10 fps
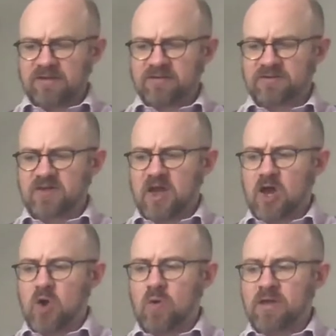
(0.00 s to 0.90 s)

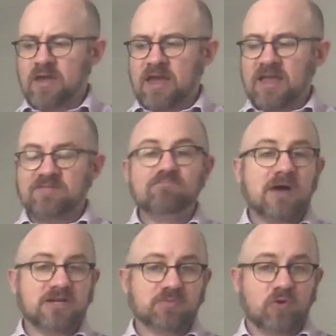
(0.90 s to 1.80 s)
So it's
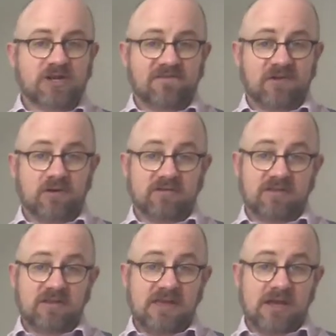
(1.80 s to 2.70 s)
much more difficult to
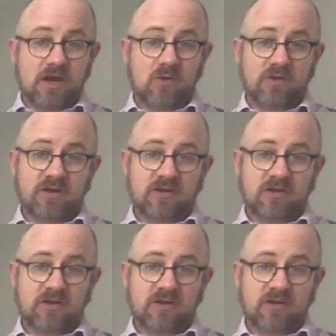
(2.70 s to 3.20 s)
decode.